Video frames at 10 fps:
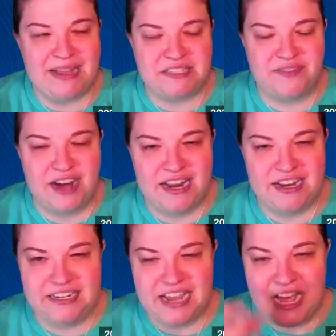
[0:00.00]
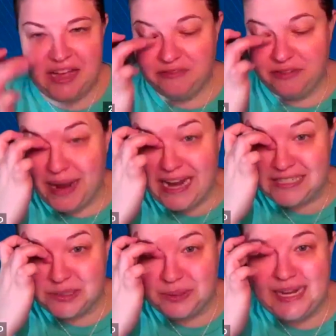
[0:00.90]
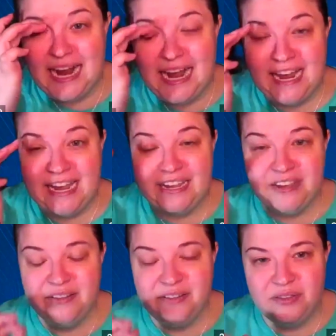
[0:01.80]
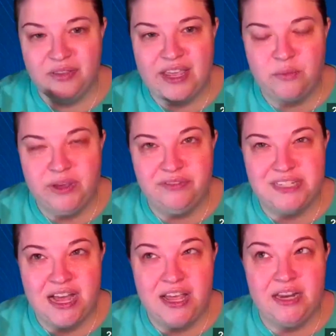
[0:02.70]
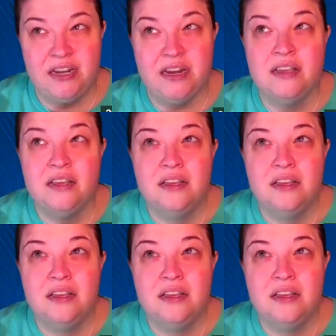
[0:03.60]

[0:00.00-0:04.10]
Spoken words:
best friend from high school and I, like, we've done